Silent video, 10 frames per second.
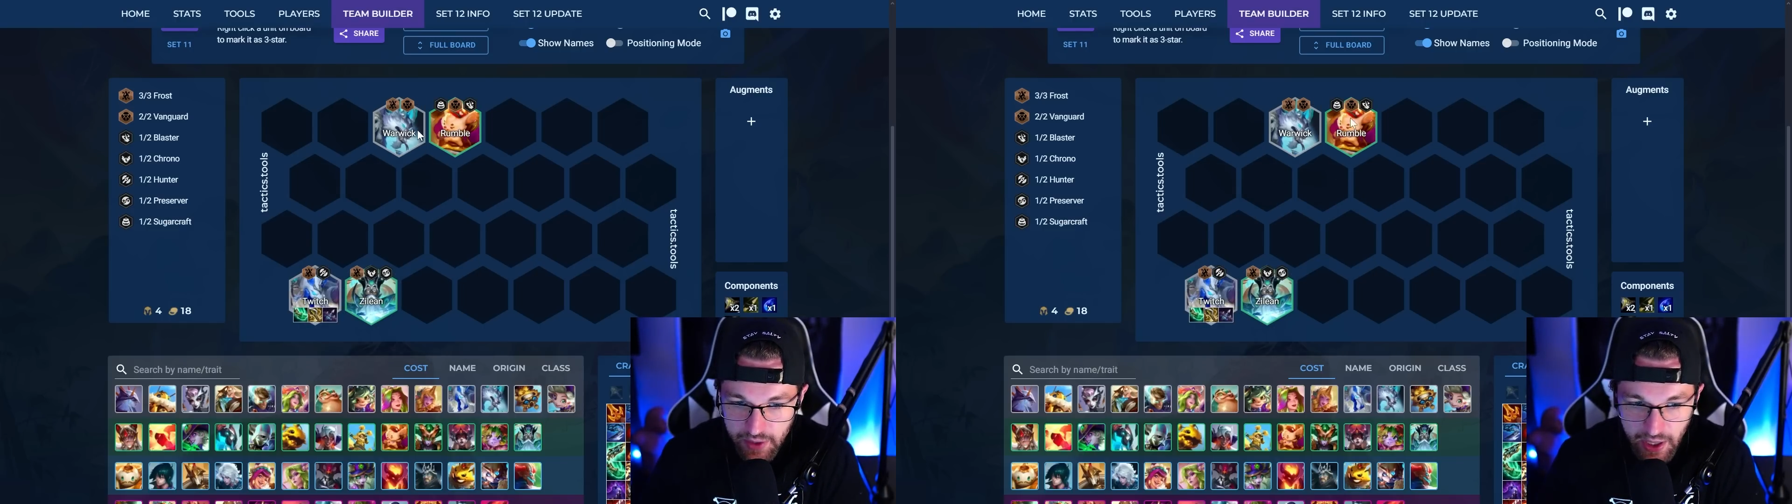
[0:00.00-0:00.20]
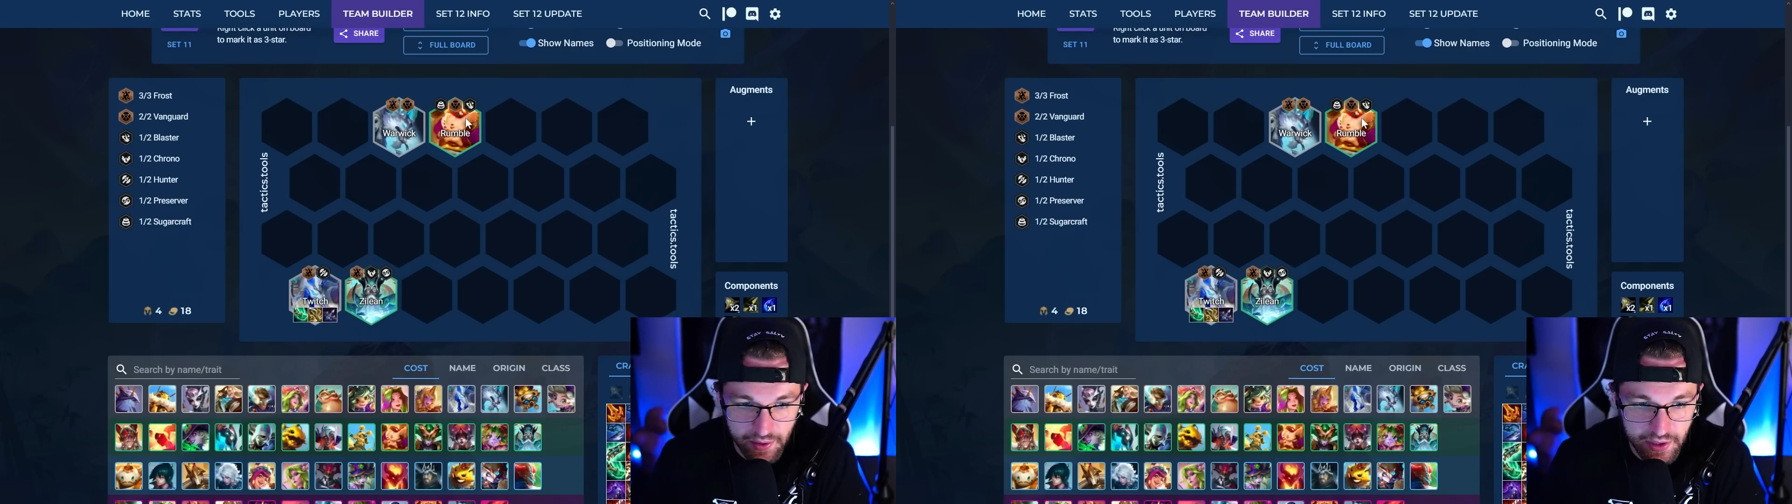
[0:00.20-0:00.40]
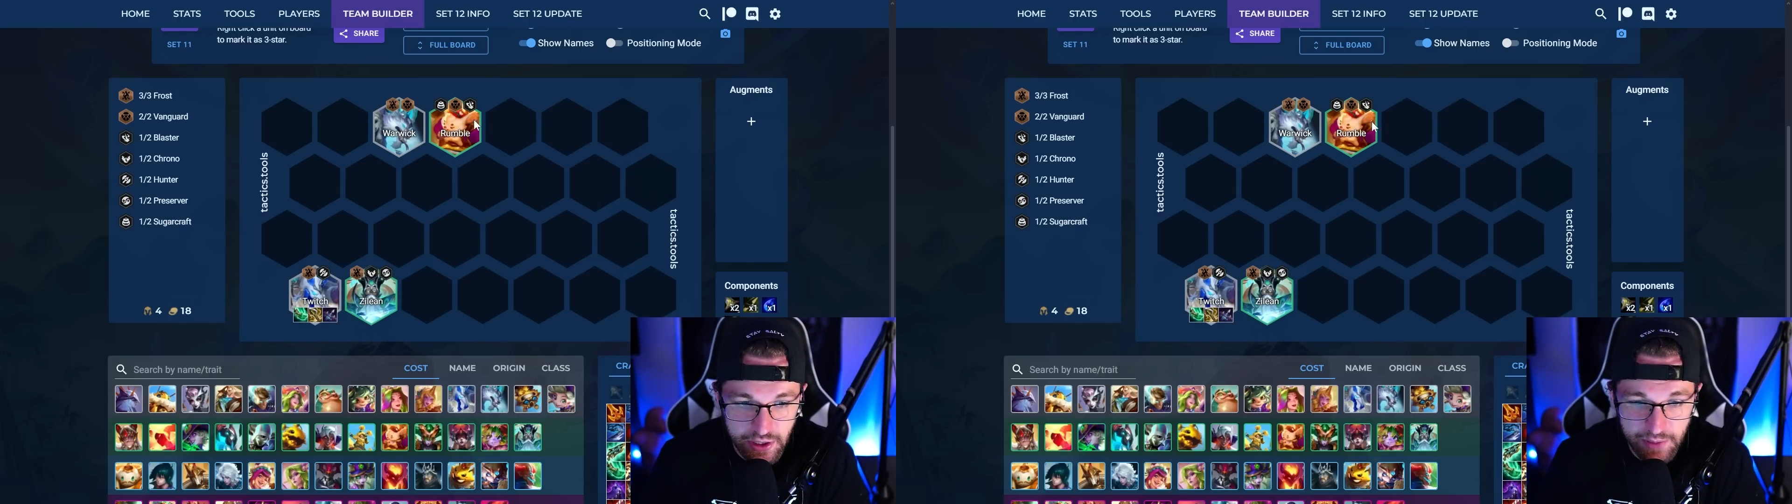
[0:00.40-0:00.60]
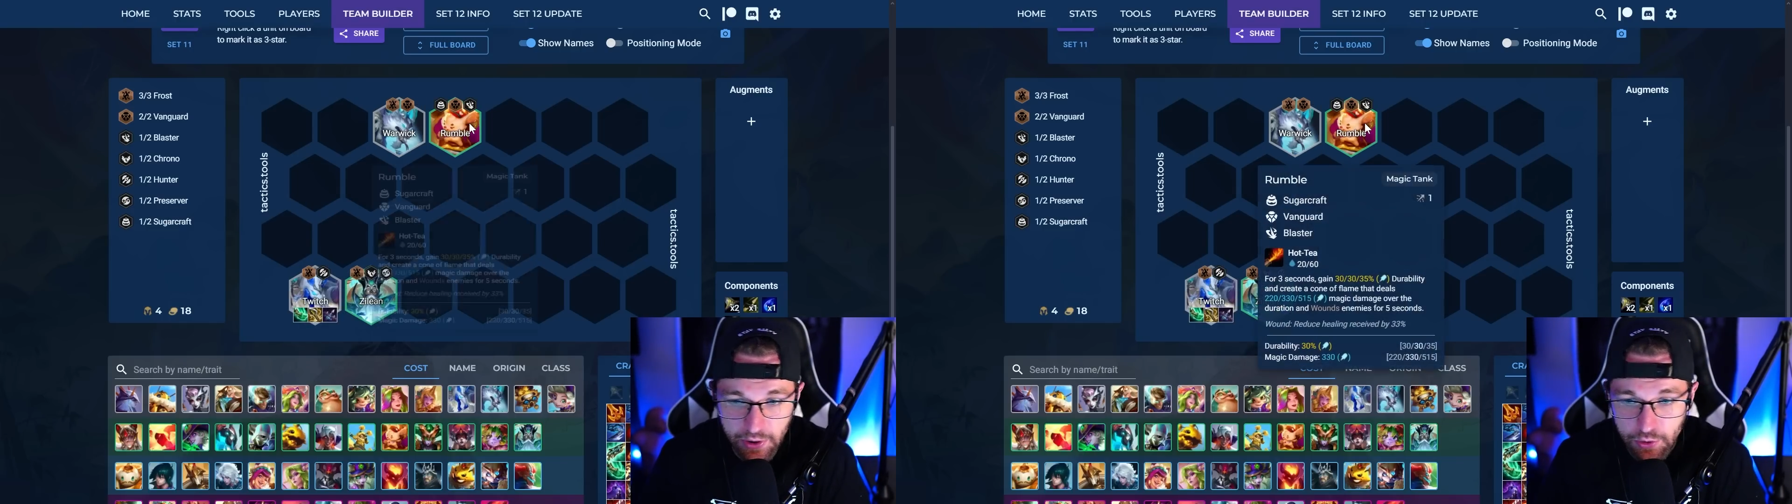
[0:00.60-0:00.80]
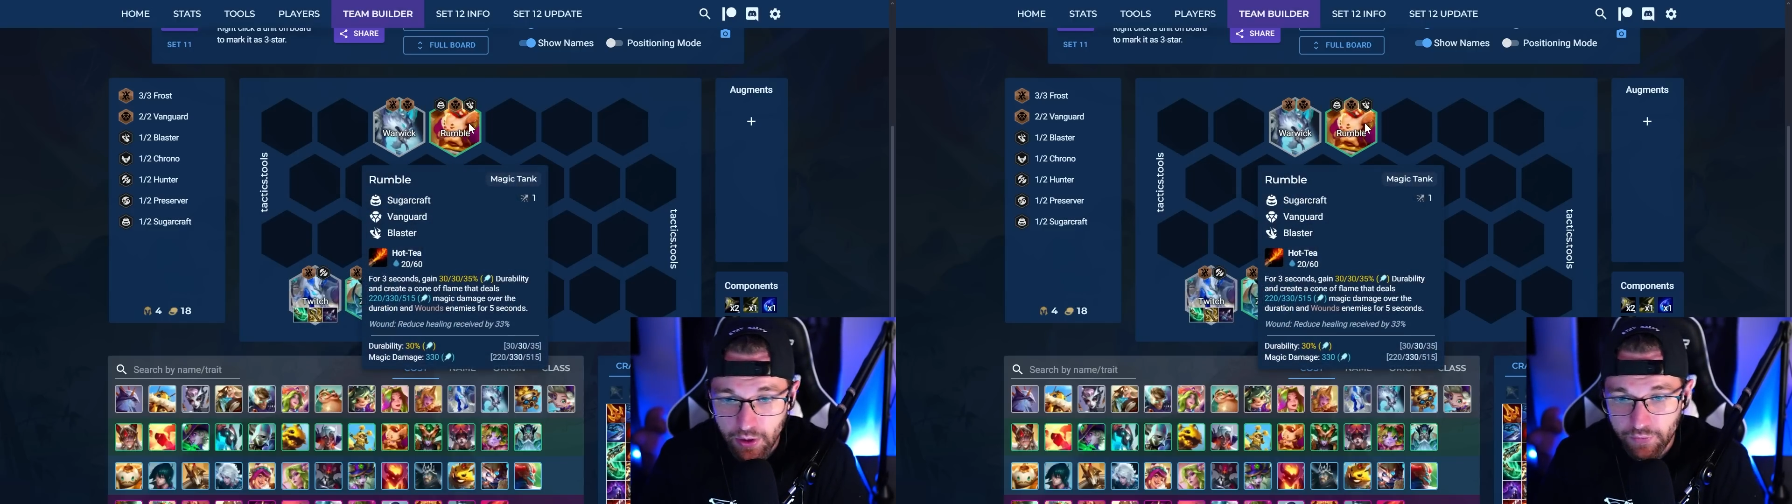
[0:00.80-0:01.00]
Yeah, and you can
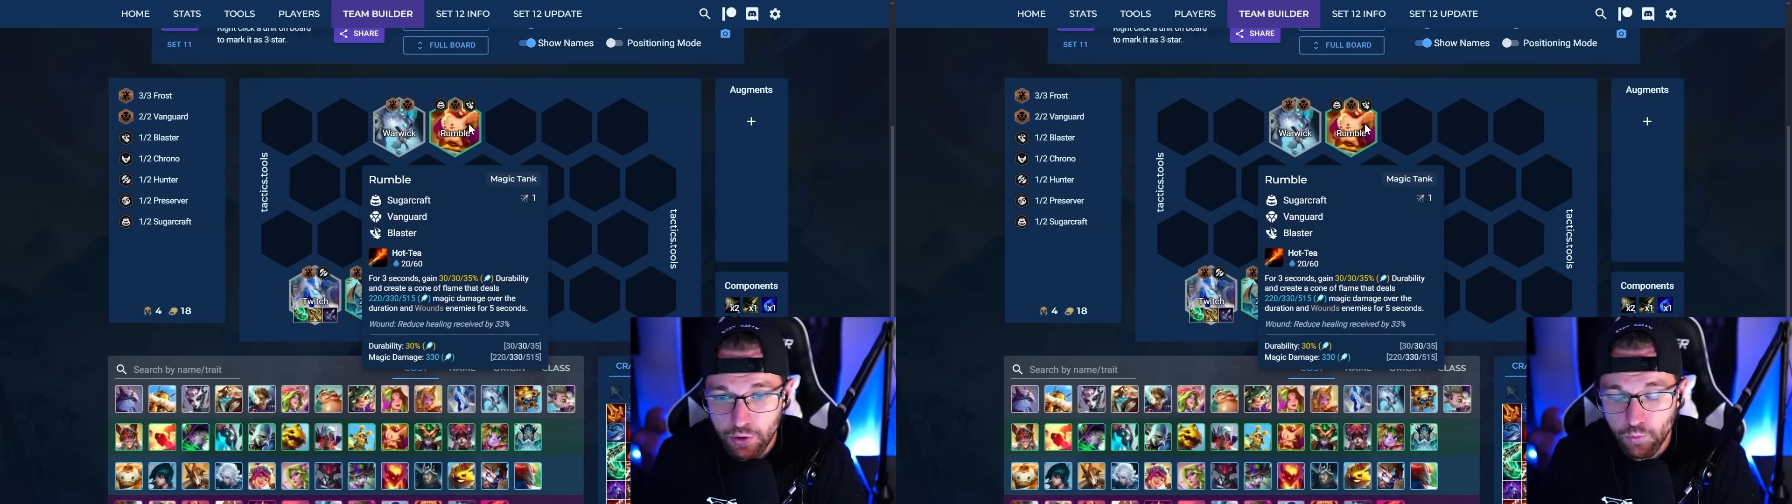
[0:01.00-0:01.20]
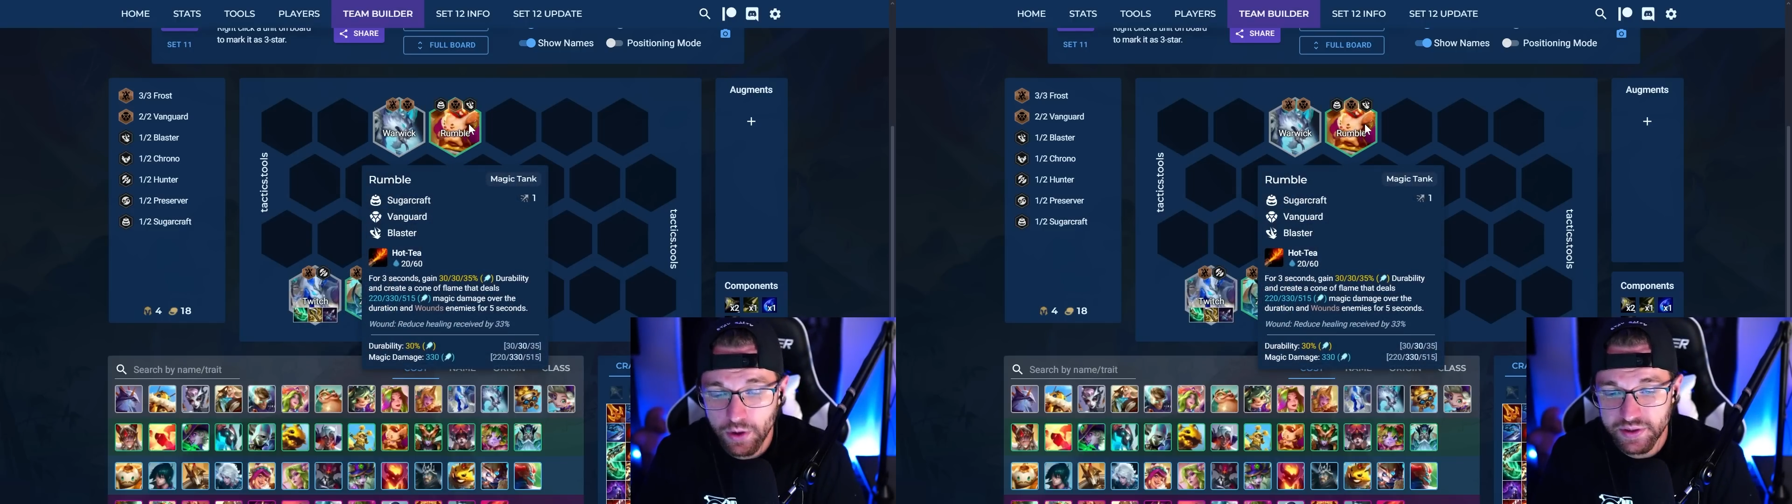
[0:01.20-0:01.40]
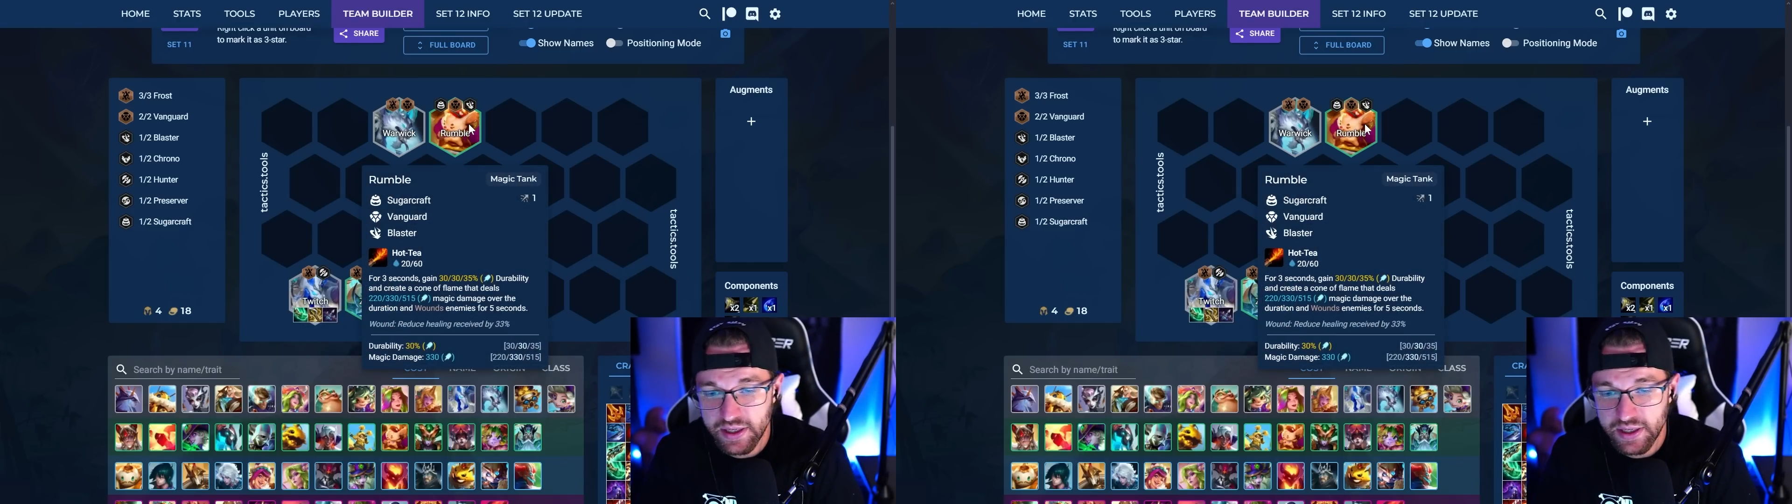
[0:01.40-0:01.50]
play whoever you want